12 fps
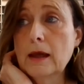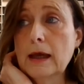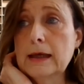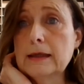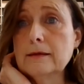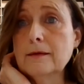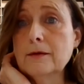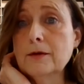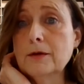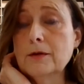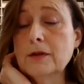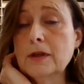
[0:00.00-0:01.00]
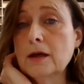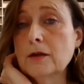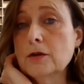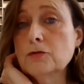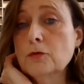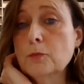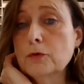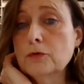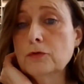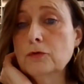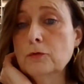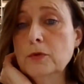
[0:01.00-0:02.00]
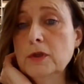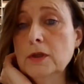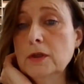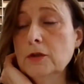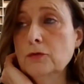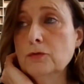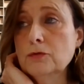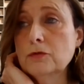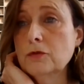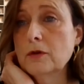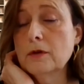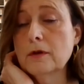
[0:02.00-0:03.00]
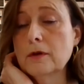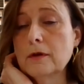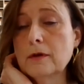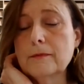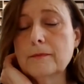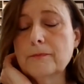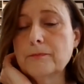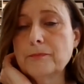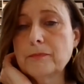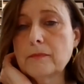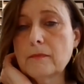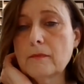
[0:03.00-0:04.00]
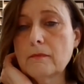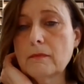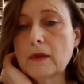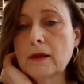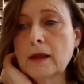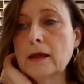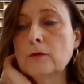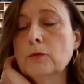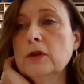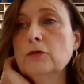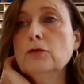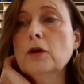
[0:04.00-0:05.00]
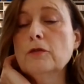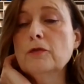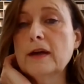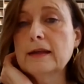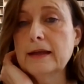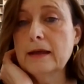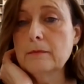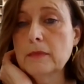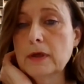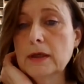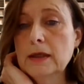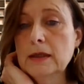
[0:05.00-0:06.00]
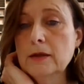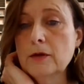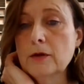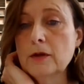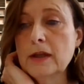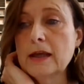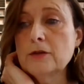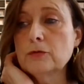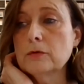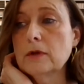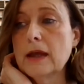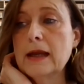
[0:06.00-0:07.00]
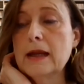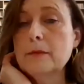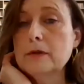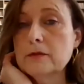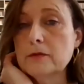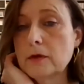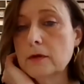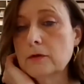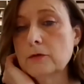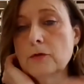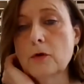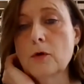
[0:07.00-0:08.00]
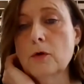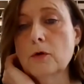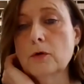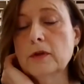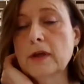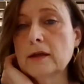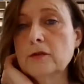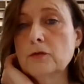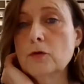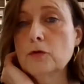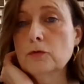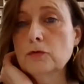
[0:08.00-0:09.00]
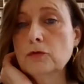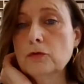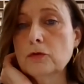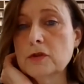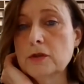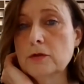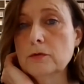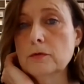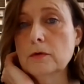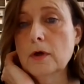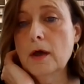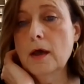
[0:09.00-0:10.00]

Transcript: And they are not supposed to be used. We do not find them in natural elements. So there is no use to continue